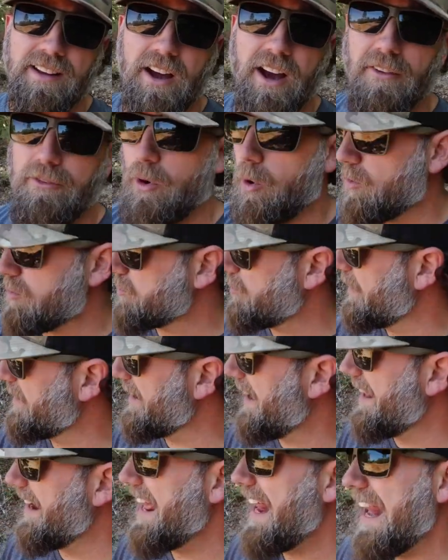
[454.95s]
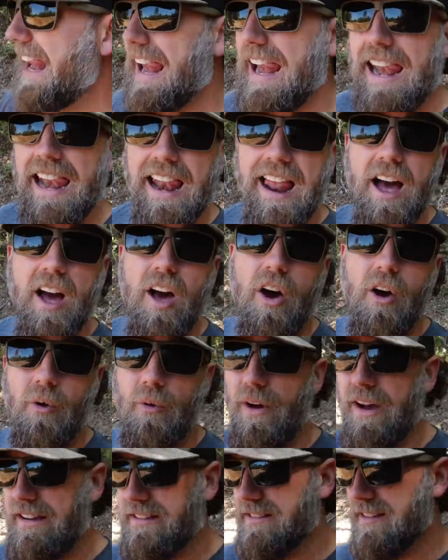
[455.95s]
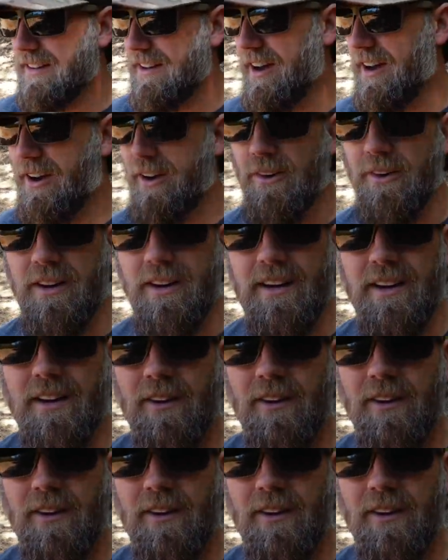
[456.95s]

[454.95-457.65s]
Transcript: Of course, we got a long ways to go.